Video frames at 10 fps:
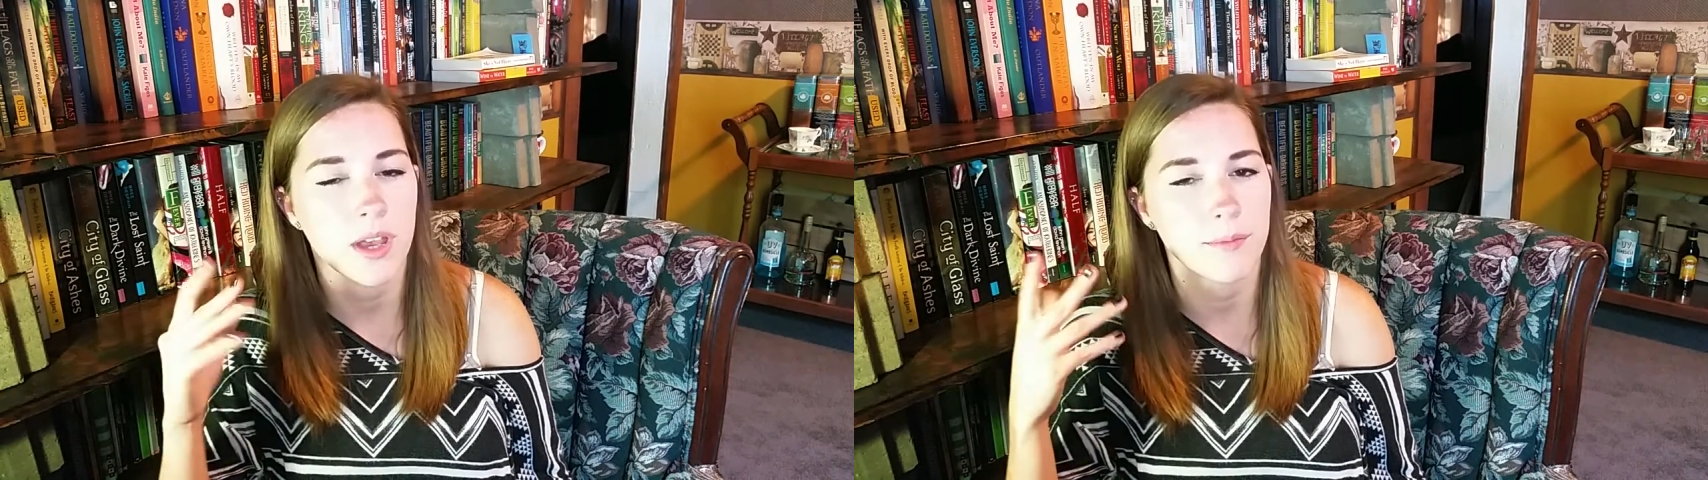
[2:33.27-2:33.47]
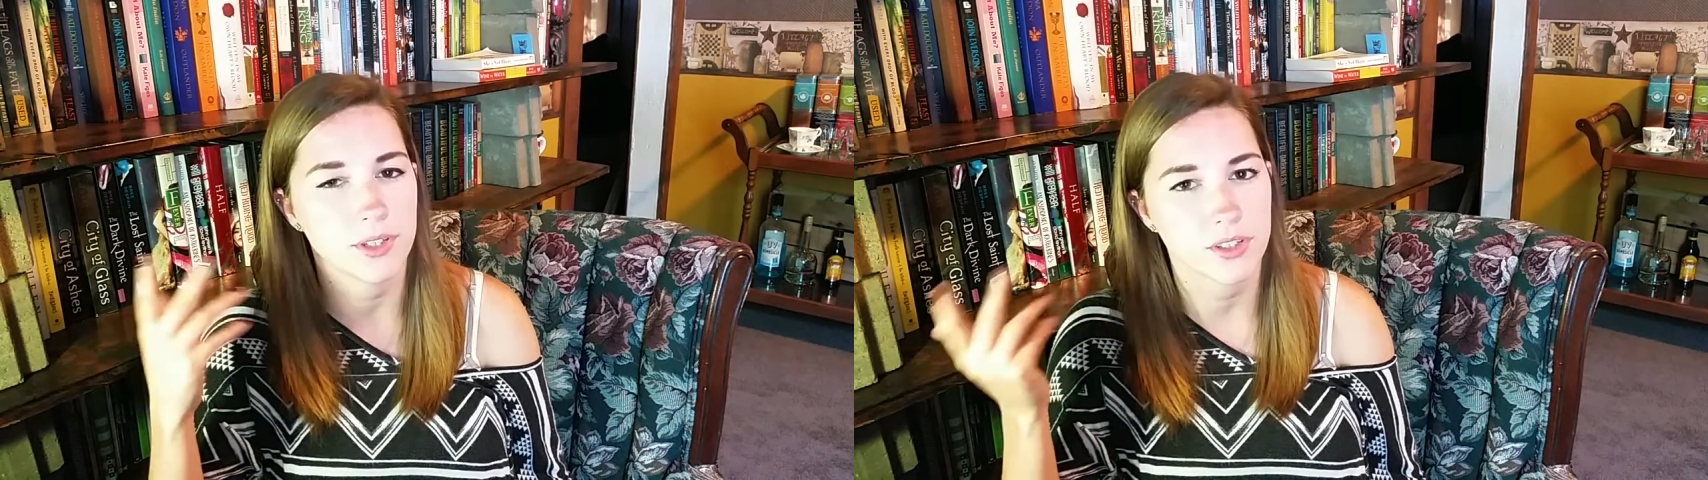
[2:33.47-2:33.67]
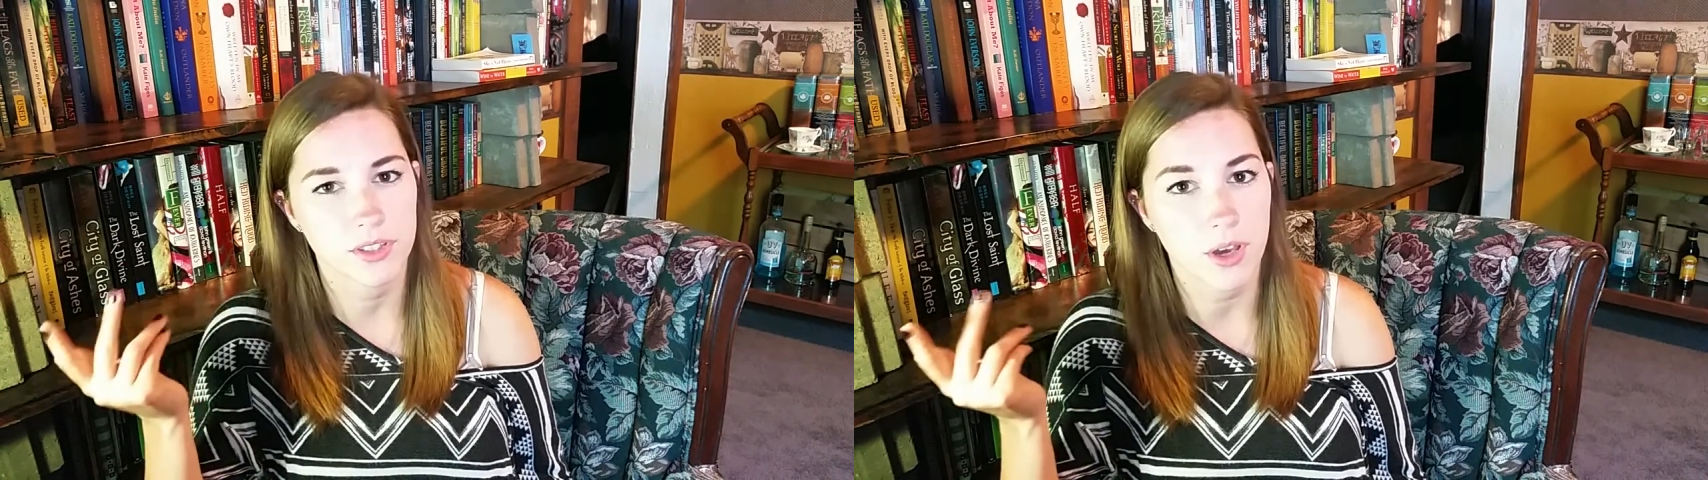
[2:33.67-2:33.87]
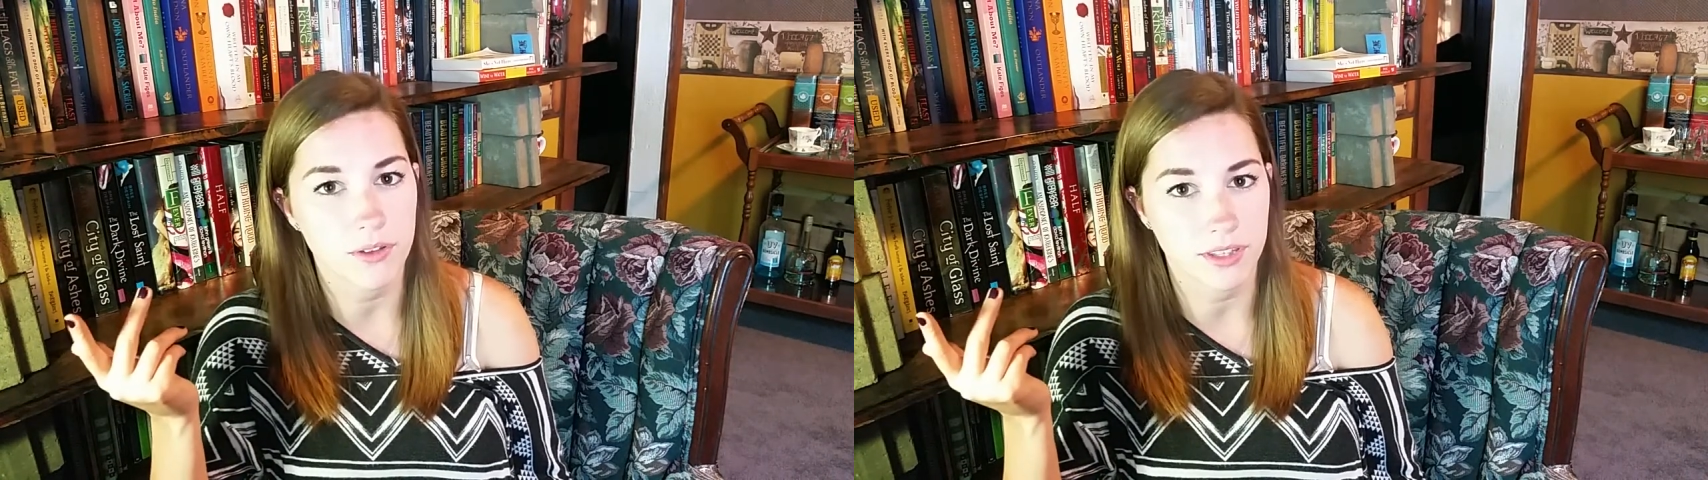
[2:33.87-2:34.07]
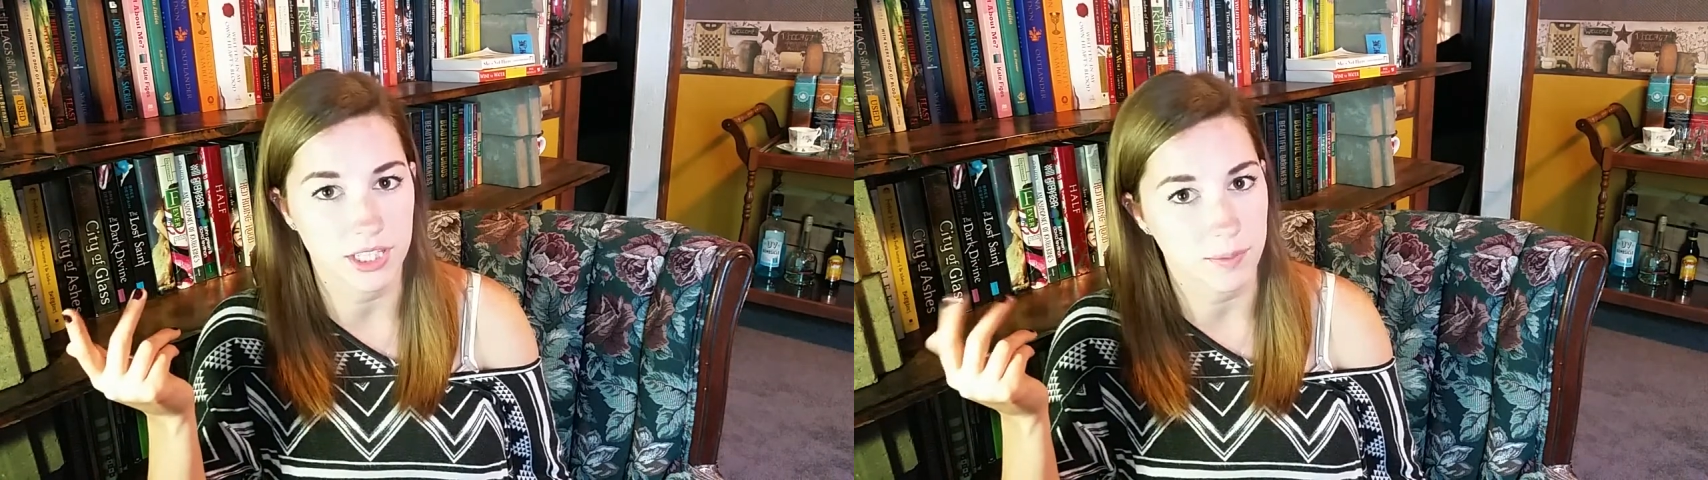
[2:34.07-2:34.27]
but just know
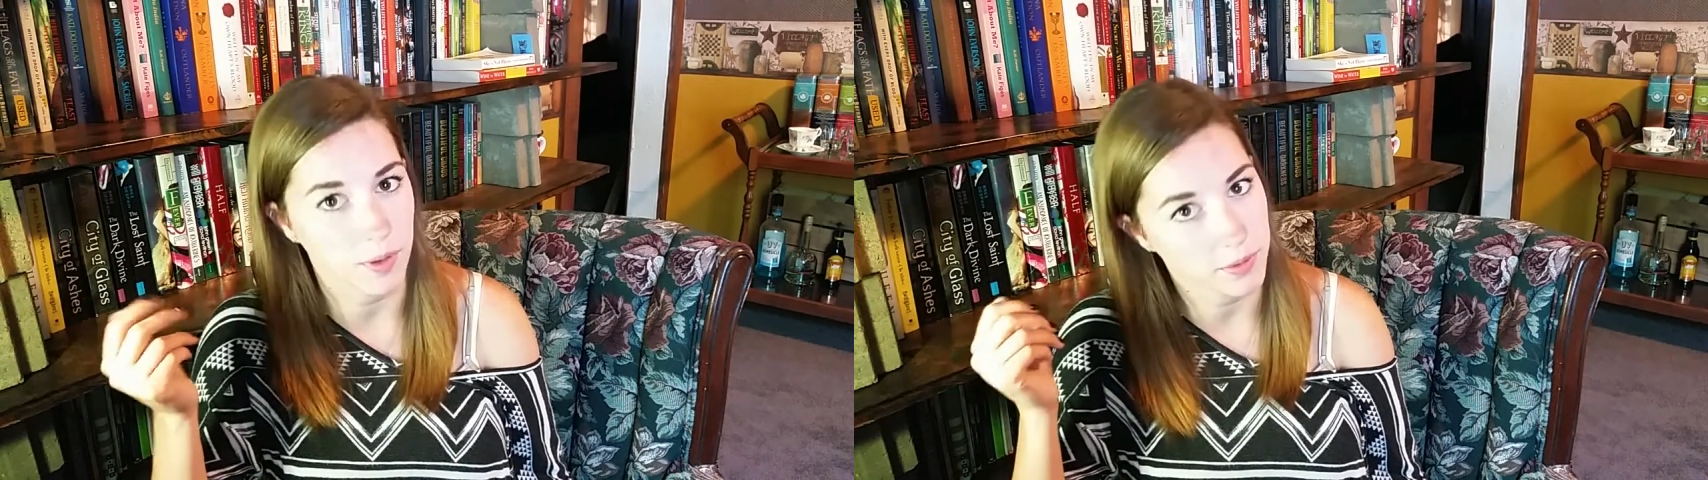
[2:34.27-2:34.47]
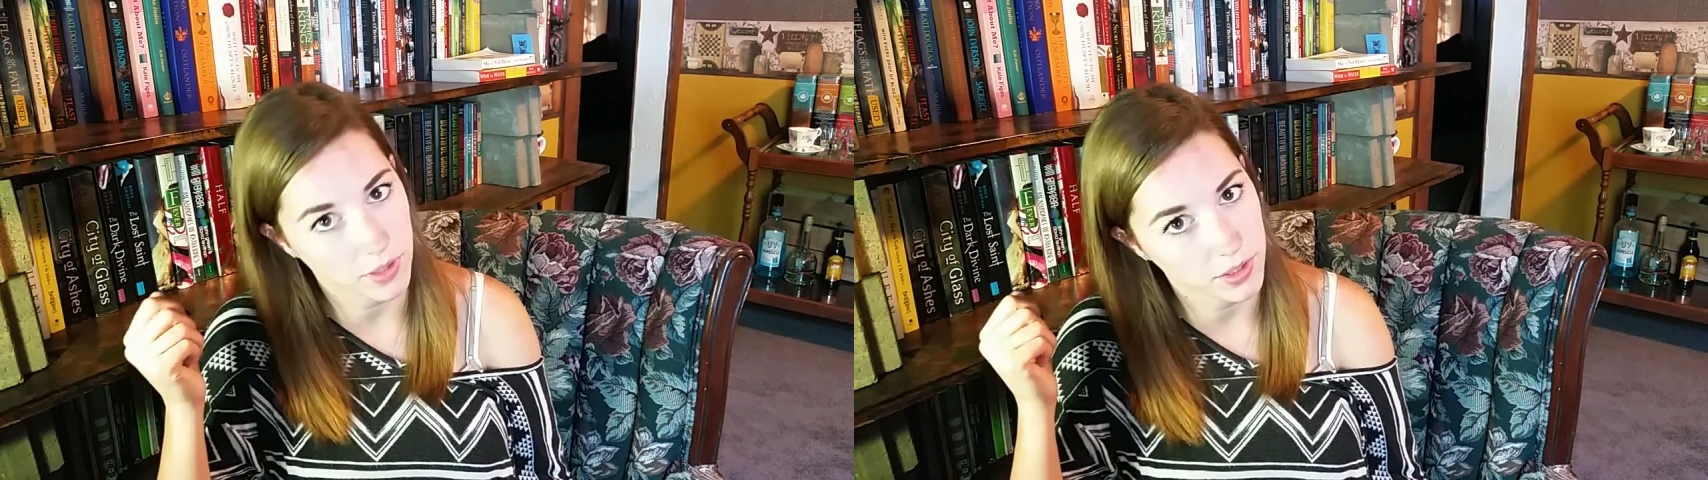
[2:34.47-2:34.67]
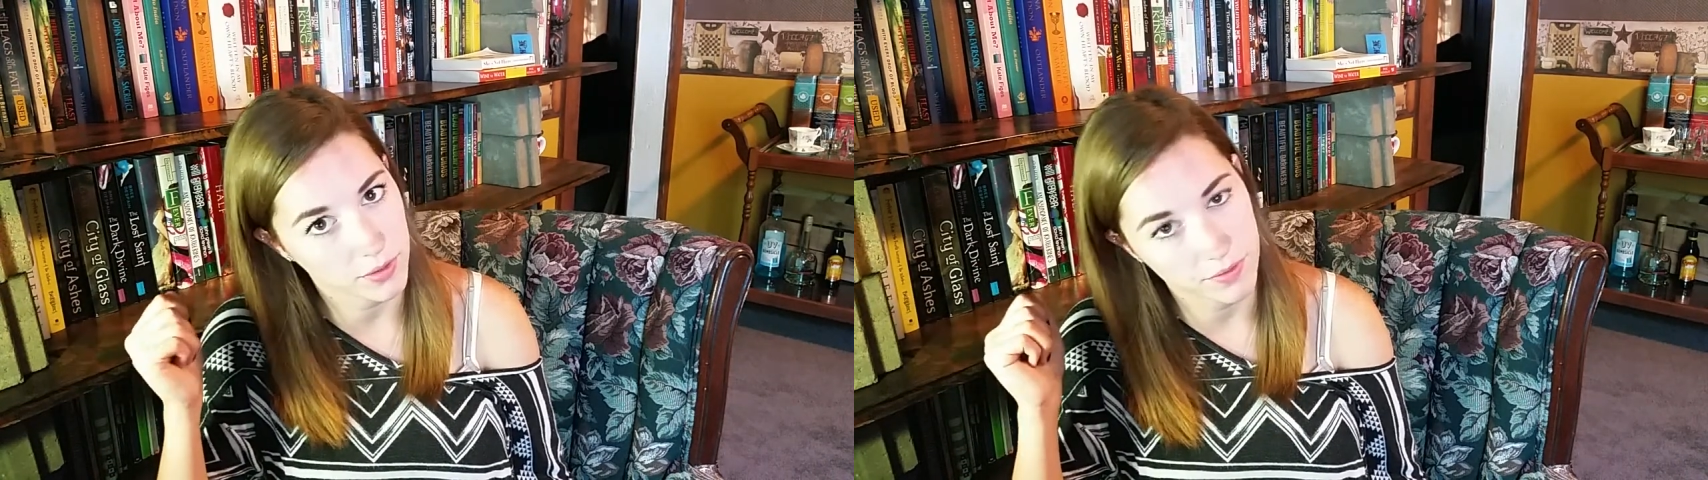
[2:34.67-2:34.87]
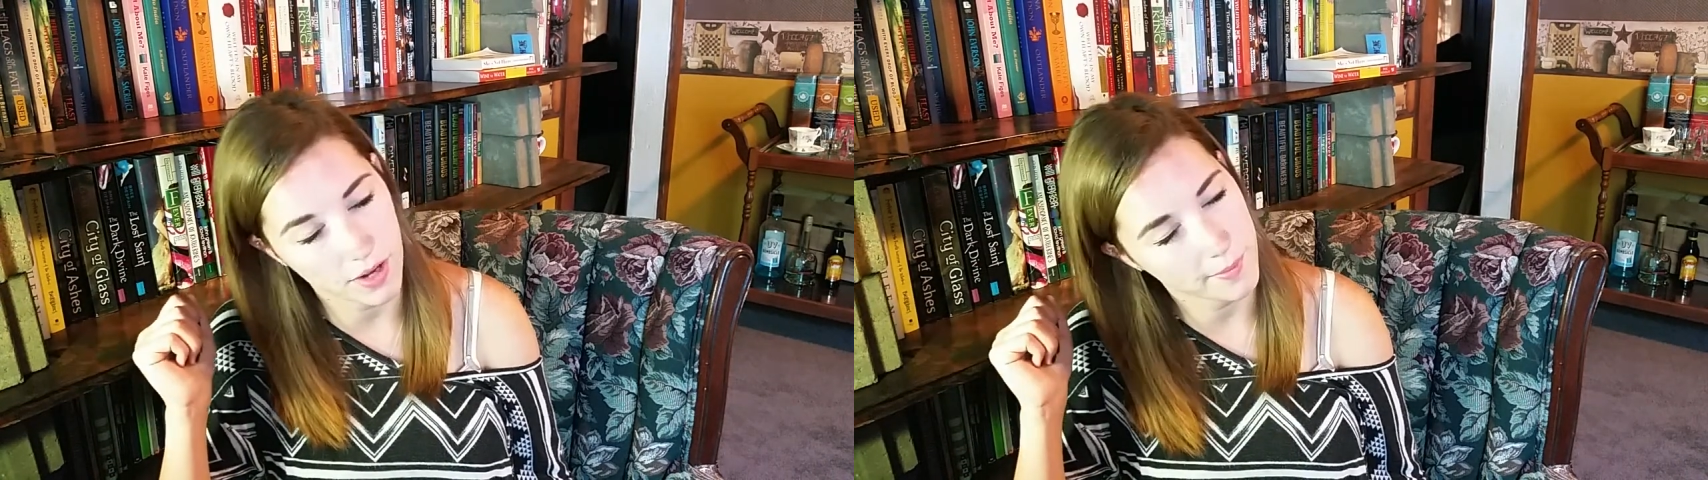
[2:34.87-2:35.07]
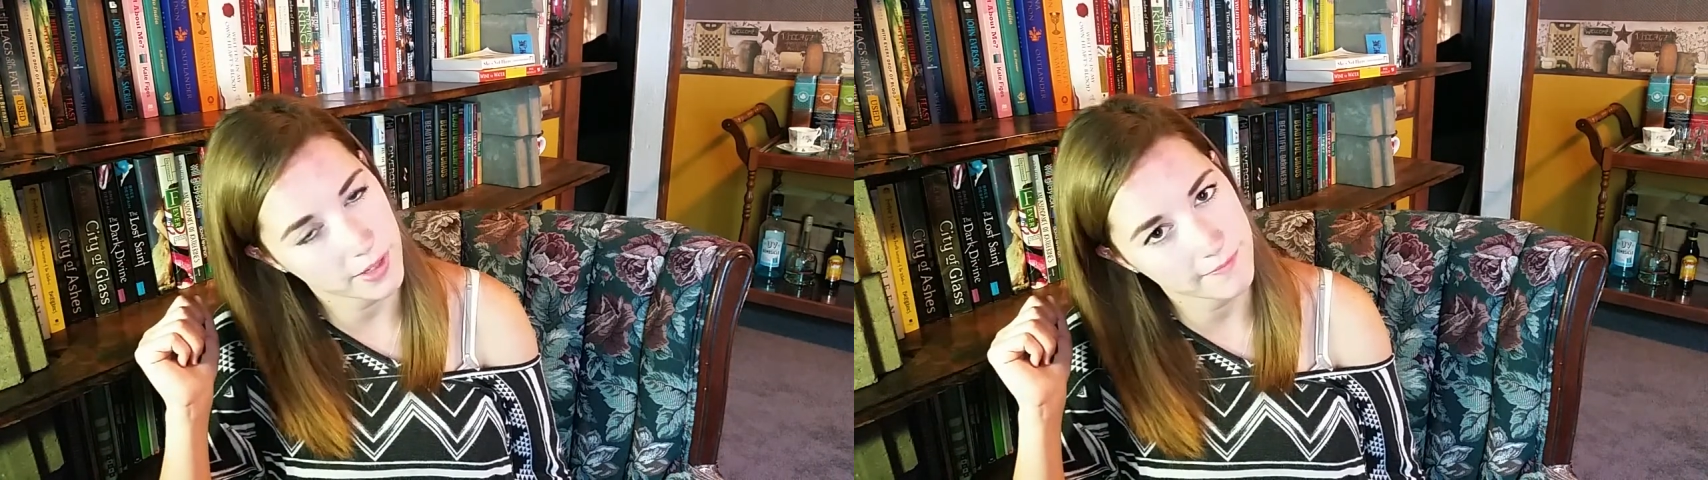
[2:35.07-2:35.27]
that this book was also
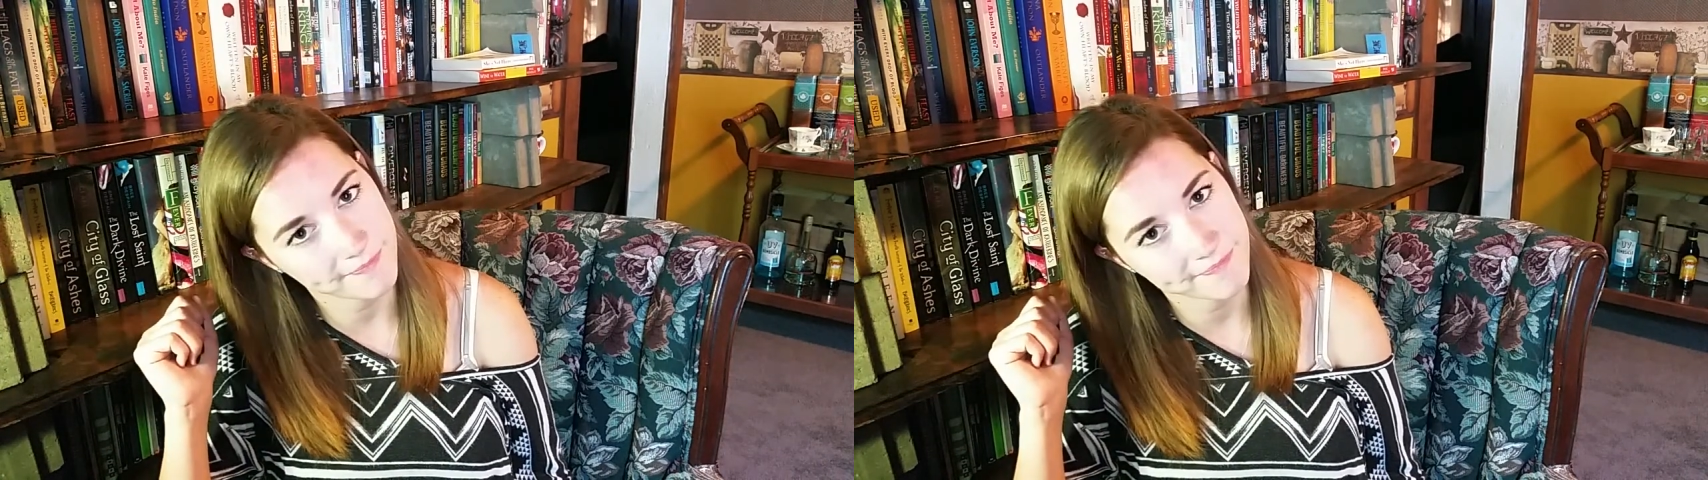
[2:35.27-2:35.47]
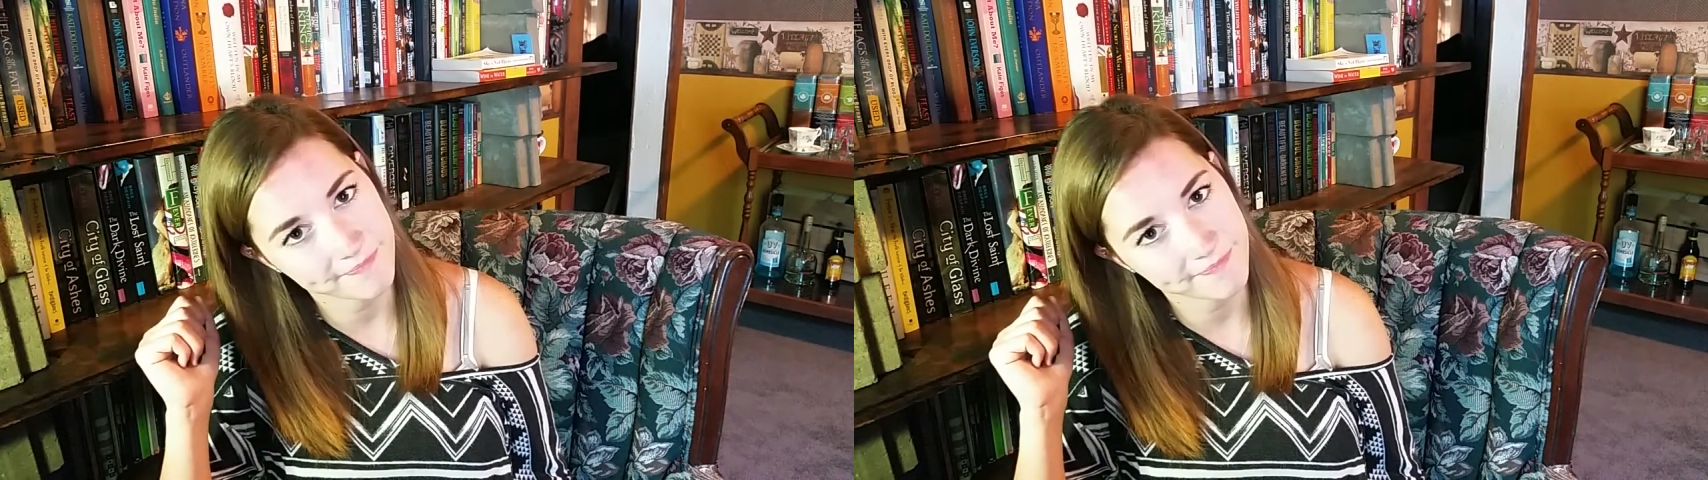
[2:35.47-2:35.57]
phenomenal.